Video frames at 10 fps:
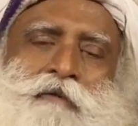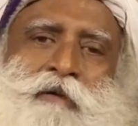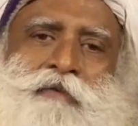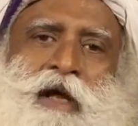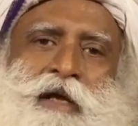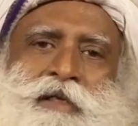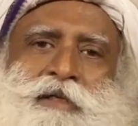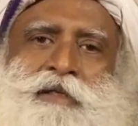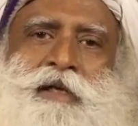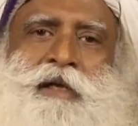we have done
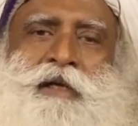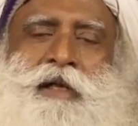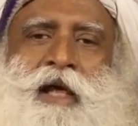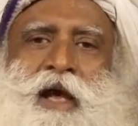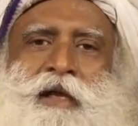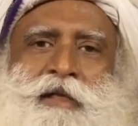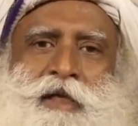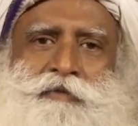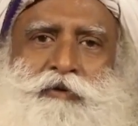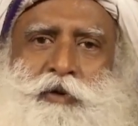is, there are
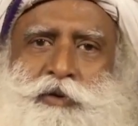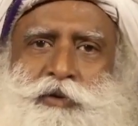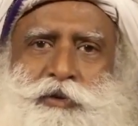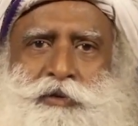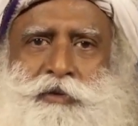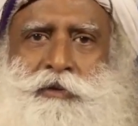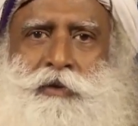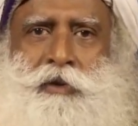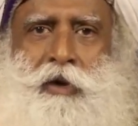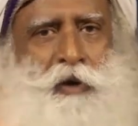3-4 youth
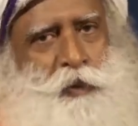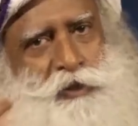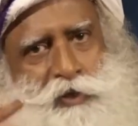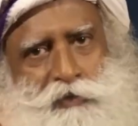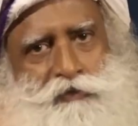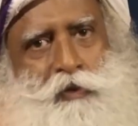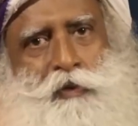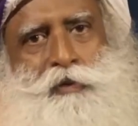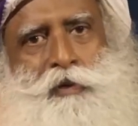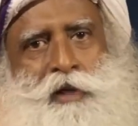always on the
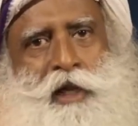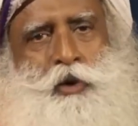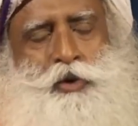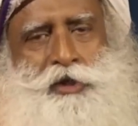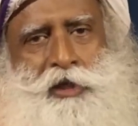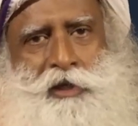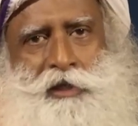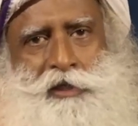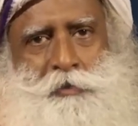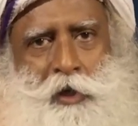phone
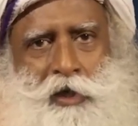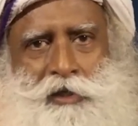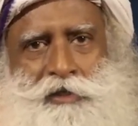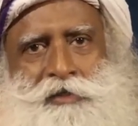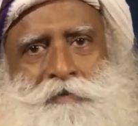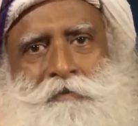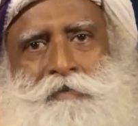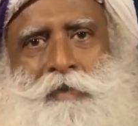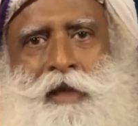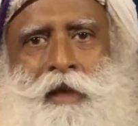negotiating these products.
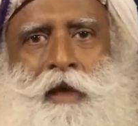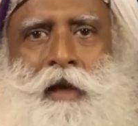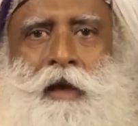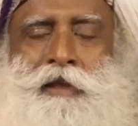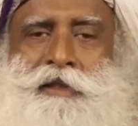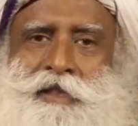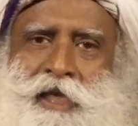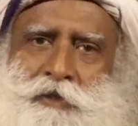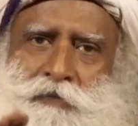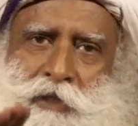
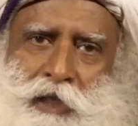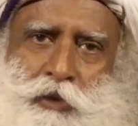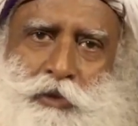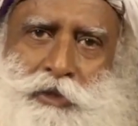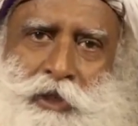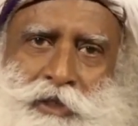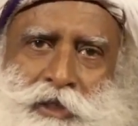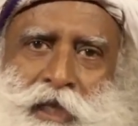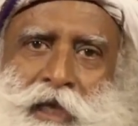Just with negotiation,